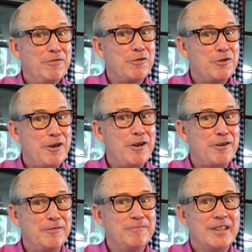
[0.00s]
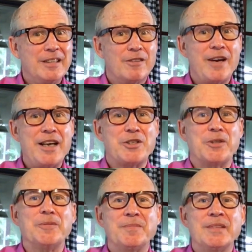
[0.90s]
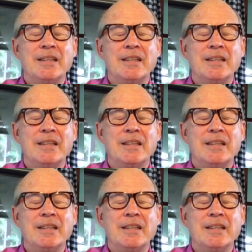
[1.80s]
for daughter Rachel,